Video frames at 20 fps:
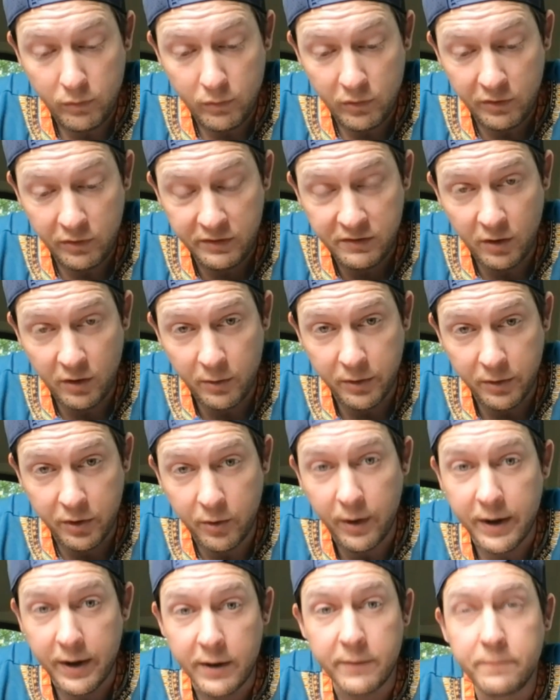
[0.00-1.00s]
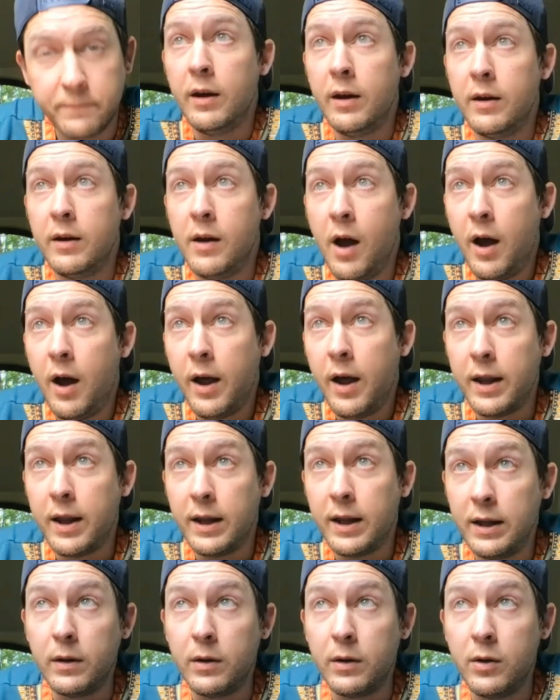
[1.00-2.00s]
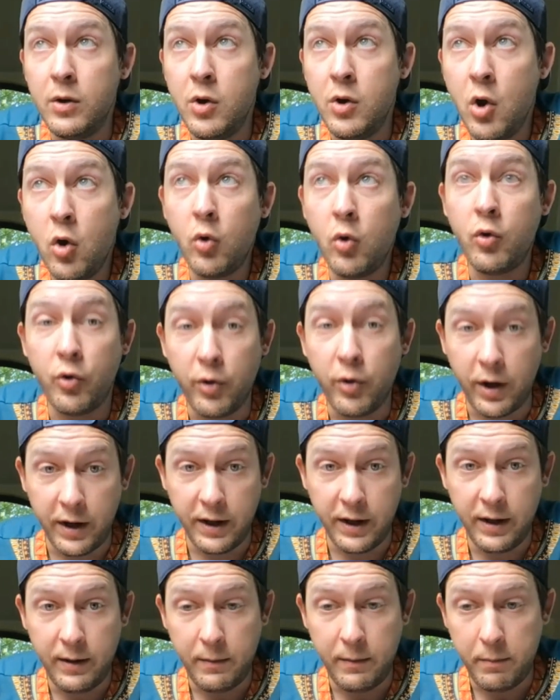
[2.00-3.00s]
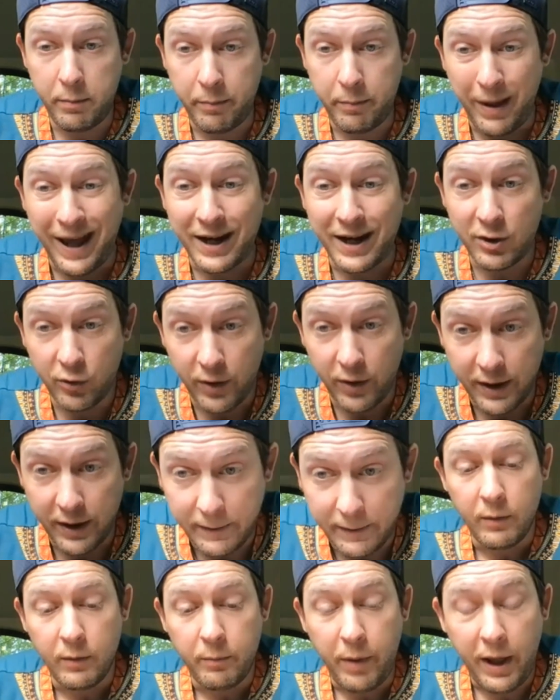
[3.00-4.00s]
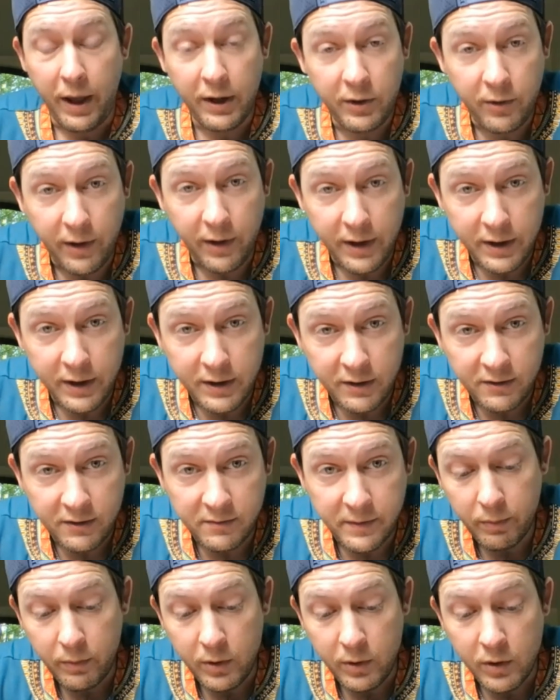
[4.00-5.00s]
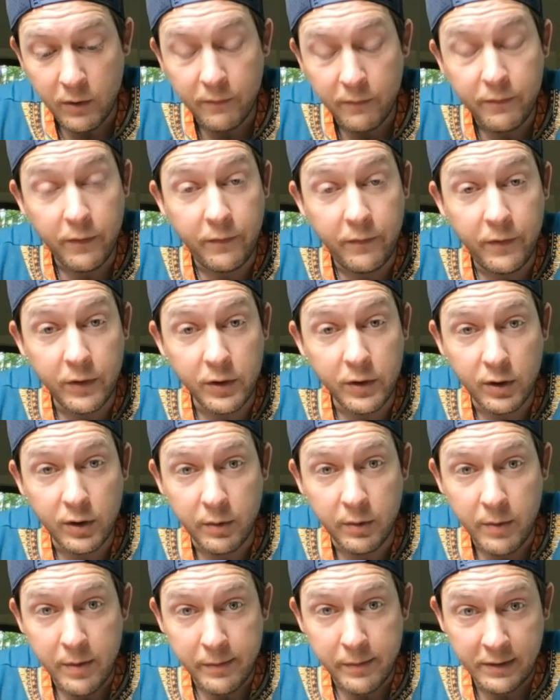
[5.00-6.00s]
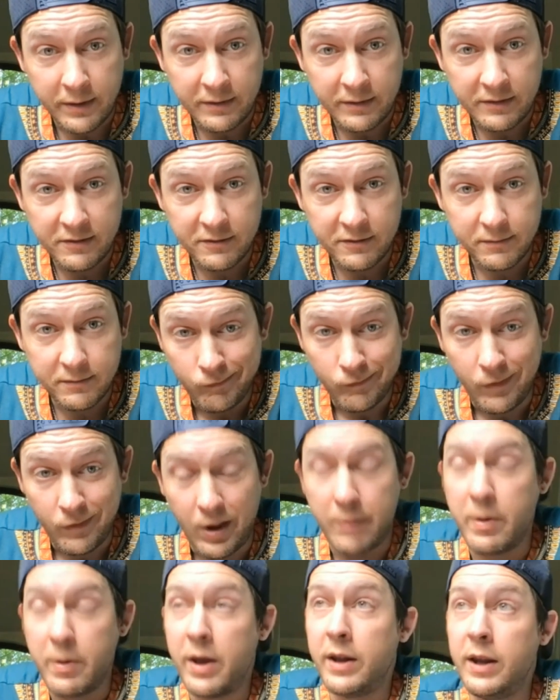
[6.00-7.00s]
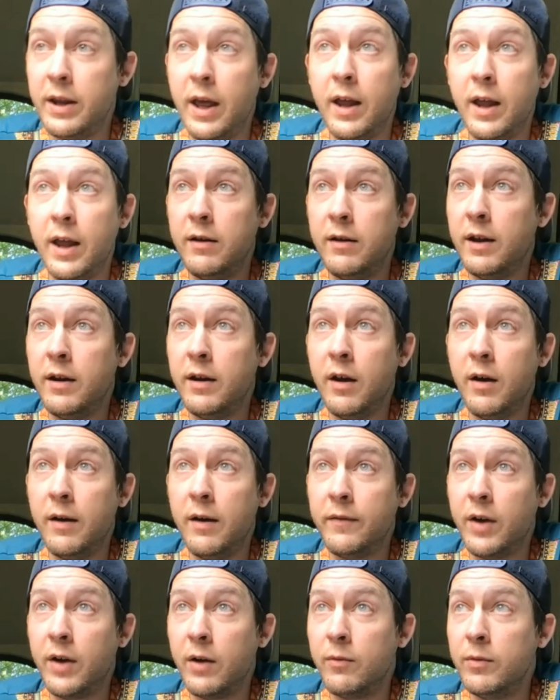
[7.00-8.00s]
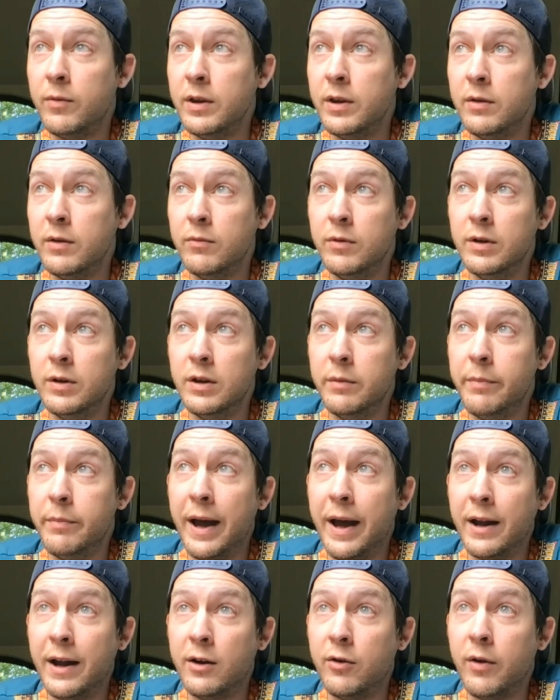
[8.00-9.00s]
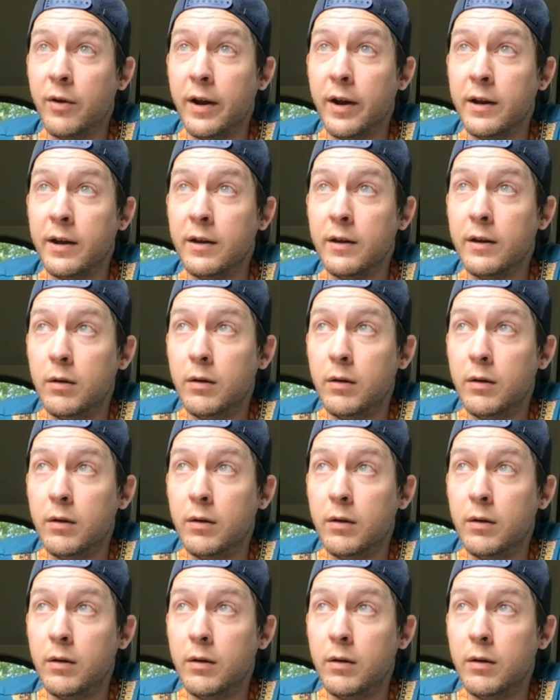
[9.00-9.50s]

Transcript: Let's start with credit. Not no credit, bad credit. Bad credit tells me that you don't fulfill your commitments. Hey man, yeah, dude, I know I've got really, really bad credit.